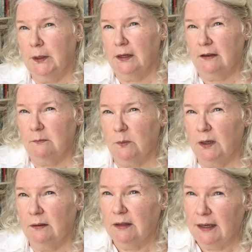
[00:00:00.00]
And I'm
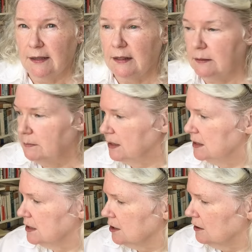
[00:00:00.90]
in the
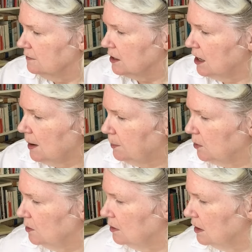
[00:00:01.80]
midst of a
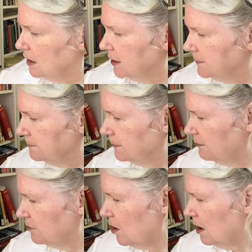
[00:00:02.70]
couple. Um,
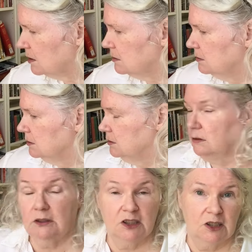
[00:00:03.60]
I've got,
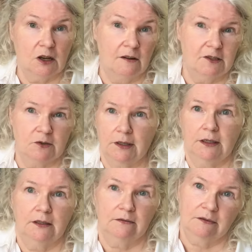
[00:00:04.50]
it's just off screen
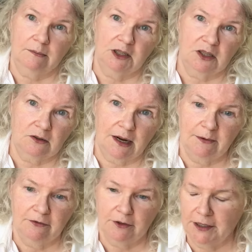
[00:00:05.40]
here. Let me just grab
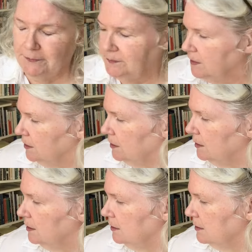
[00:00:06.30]
it for you.
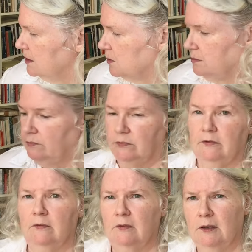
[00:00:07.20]
This one,
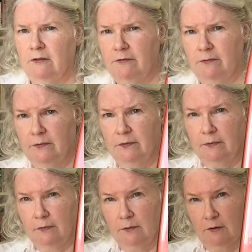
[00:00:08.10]

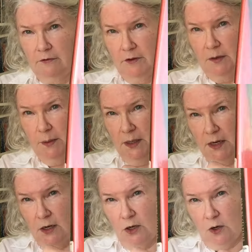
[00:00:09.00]

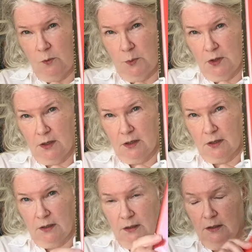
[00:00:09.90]
Forbidden
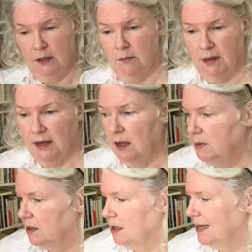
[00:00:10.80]
Notebook by
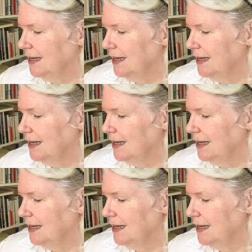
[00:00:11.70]
Alba